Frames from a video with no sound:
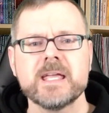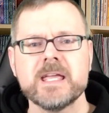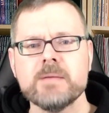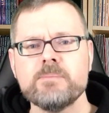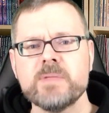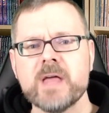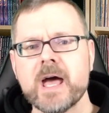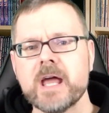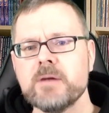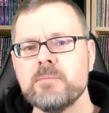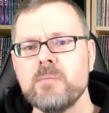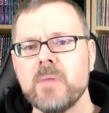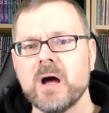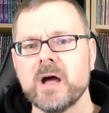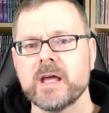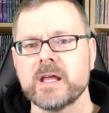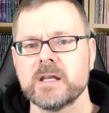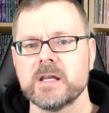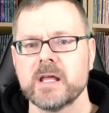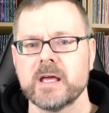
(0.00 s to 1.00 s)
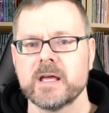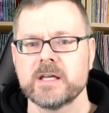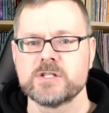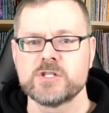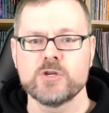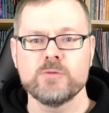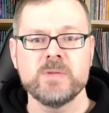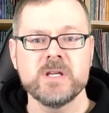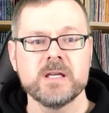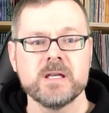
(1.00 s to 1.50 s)
Keep that in mind
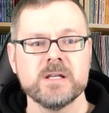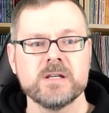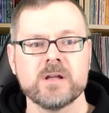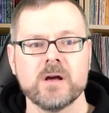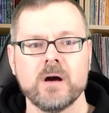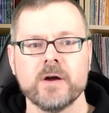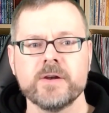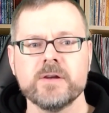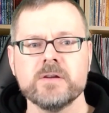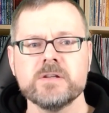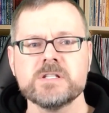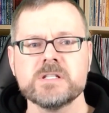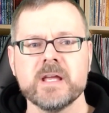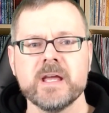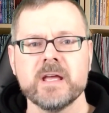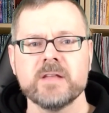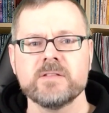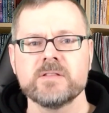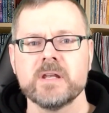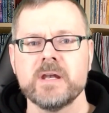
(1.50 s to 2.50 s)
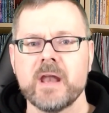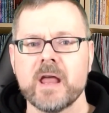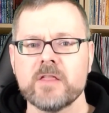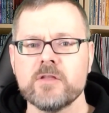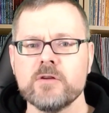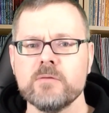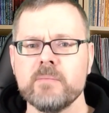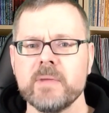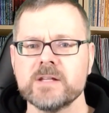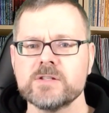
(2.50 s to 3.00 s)
as you begin to understand the
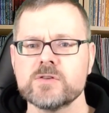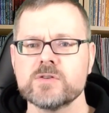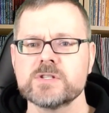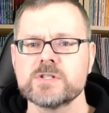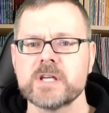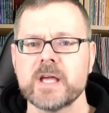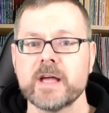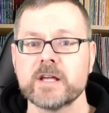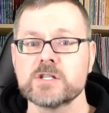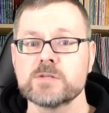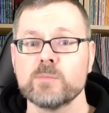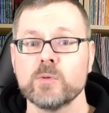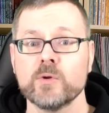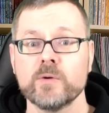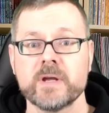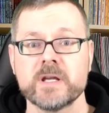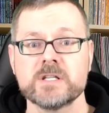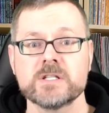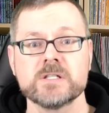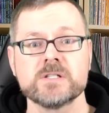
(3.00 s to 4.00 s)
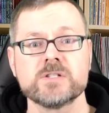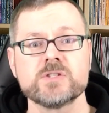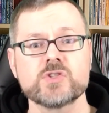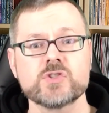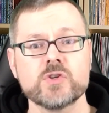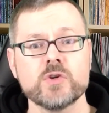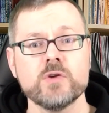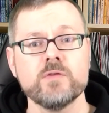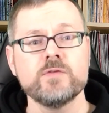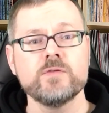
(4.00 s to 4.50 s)
Nethermancer's
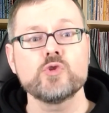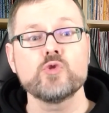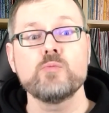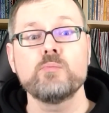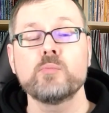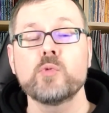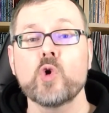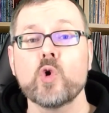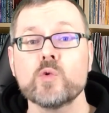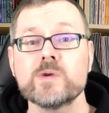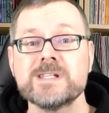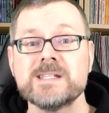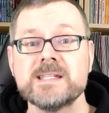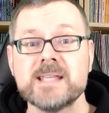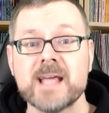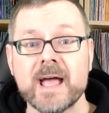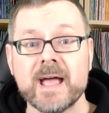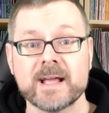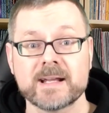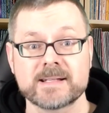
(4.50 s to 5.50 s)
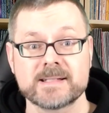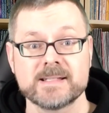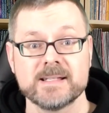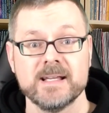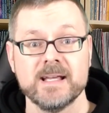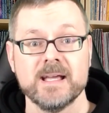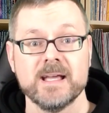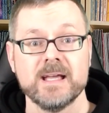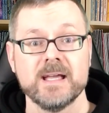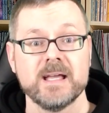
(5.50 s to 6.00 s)
explorations serve to protect
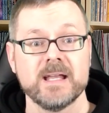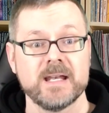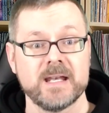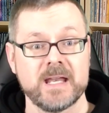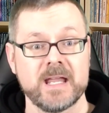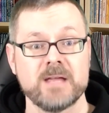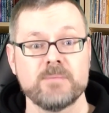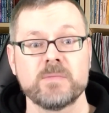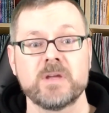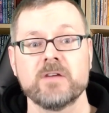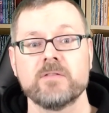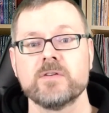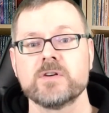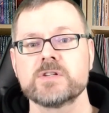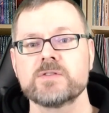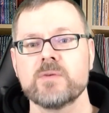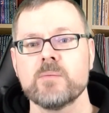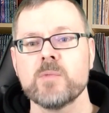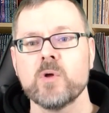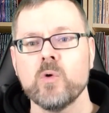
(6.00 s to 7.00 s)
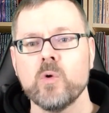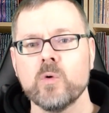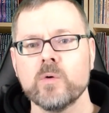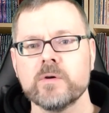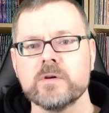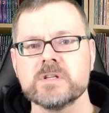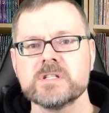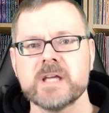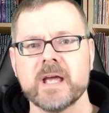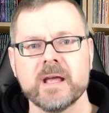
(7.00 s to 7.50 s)
name-givers from the
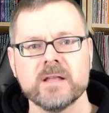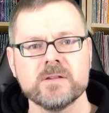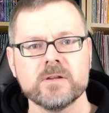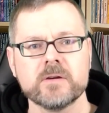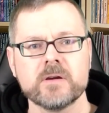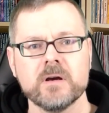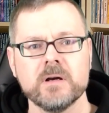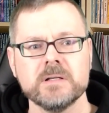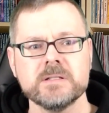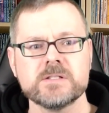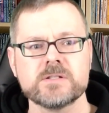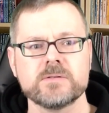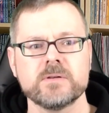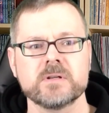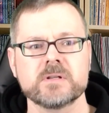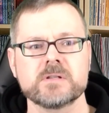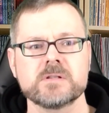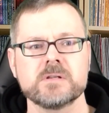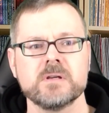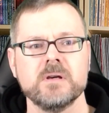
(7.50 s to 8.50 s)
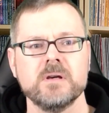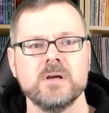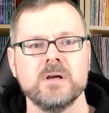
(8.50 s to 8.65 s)
horrors and their construct.